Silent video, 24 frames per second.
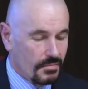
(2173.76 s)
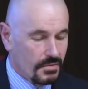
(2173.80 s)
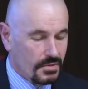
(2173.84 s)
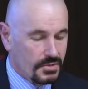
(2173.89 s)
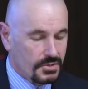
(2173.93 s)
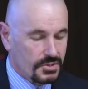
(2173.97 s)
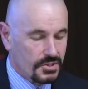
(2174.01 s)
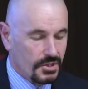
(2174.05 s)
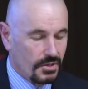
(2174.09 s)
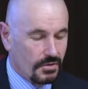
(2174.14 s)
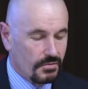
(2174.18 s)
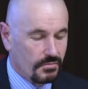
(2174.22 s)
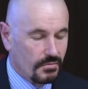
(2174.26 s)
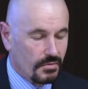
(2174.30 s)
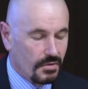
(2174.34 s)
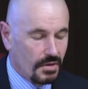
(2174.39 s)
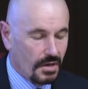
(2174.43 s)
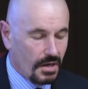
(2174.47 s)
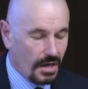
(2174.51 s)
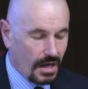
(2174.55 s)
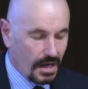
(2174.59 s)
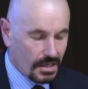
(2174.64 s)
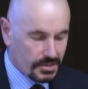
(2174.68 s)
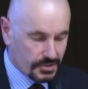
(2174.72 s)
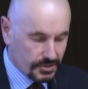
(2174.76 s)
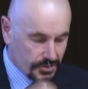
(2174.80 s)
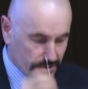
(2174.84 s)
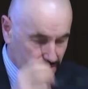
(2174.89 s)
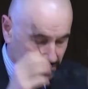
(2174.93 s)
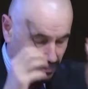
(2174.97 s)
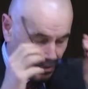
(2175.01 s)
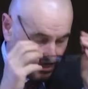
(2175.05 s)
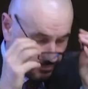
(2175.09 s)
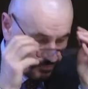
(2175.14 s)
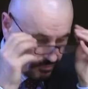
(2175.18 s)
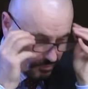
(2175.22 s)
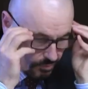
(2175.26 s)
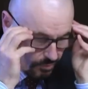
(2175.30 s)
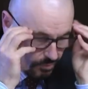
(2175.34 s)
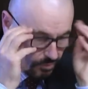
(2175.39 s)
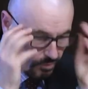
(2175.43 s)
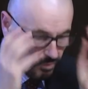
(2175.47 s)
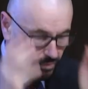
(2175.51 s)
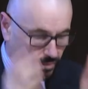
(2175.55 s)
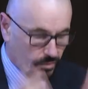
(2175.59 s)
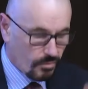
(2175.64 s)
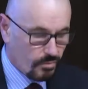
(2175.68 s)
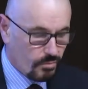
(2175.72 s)
So ask yourself,
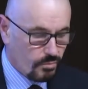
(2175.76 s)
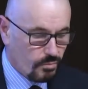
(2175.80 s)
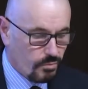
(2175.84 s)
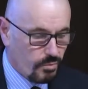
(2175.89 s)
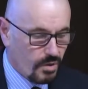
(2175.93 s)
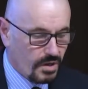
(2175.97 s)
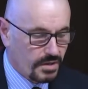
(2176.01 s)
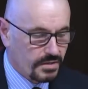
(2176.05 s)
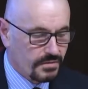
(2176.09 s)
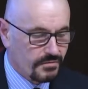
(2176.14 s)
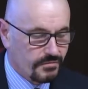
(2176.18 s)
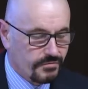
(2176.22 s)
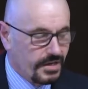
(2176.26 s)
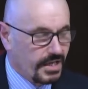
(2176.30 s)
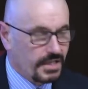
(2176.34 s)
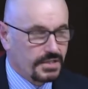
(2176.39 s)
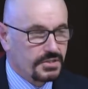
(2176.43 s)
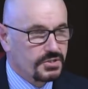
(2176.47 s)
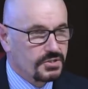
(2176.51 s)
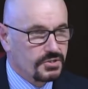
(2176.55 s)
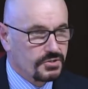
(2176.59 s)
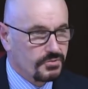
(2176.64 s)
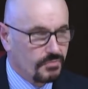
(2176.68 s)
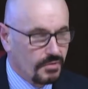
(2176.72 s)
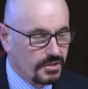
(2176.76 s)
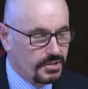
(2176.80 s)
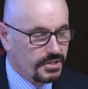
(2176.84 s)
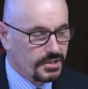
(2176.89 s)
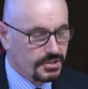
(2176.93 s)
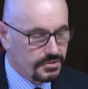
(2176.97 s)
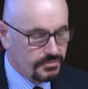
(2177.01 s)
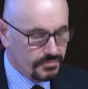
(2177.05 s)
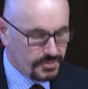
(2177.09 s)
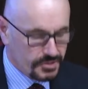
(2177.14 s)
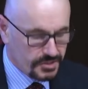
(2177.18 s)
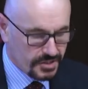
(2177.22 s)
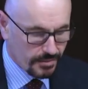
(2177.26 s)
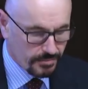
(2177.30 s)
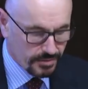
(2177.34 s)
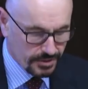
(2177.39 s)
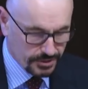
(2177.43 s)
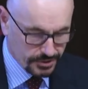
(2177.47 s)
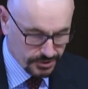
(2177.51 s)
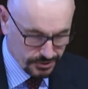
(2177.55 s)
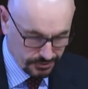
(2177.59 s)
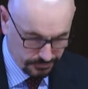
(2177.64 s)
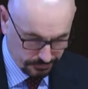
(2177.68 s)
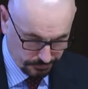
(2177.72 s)
what facts do I need to
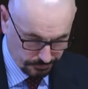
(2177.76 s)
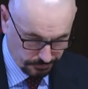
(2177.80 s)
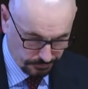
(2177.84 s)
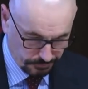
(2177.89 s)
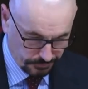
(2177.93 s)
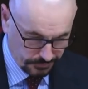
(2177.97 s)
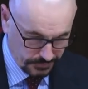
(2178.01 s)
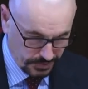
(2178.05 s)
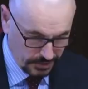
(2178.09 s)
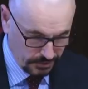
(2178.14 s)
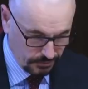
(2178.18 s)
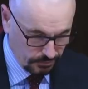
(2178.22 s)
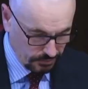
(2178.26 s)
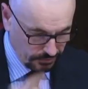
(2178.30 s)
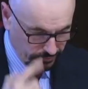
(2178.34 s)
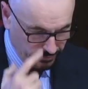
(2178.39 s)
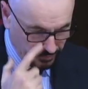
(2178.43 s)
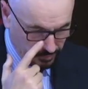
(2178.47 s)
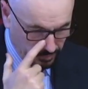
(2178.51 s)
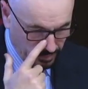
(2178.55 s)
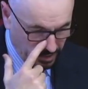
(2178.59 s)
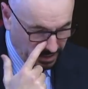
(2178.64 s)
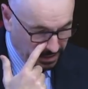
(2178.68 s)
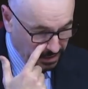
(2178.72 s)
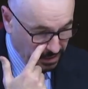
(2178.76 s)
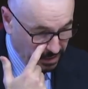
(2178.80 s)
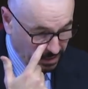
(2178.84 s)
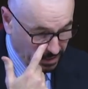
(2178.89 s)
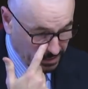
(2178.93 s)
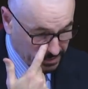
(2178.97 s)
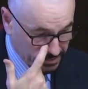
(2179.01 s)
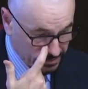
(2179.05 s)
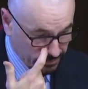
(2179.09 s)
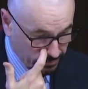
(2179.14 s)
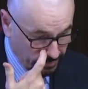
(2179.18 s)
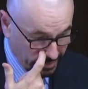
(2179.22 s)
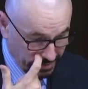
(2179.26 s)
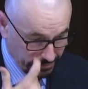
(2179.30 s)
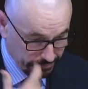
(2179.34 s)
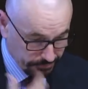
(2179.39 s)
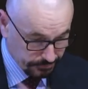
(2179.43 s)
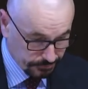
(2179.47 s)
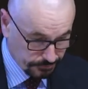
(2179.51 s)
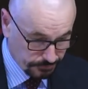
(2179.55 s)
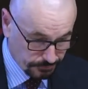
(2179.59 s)
establish in order for my client to win?